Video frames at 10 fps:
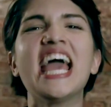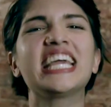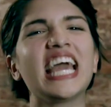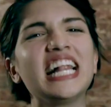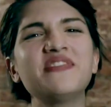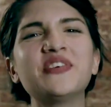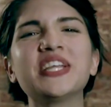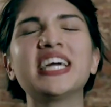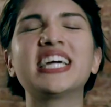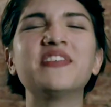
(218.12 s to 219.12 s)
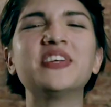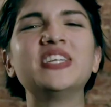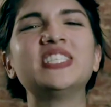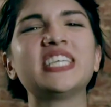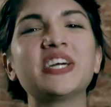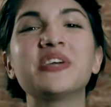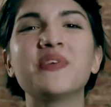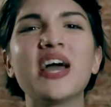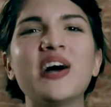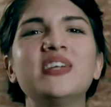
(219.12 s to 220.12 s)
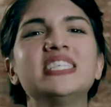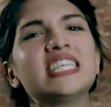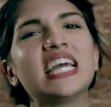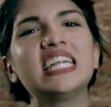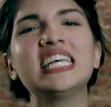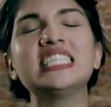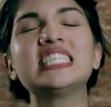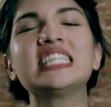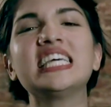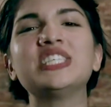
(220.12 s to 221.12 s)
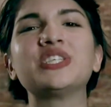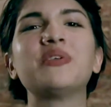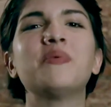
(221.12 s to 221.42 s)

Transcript: California Governor Jerry Brown signed a legislation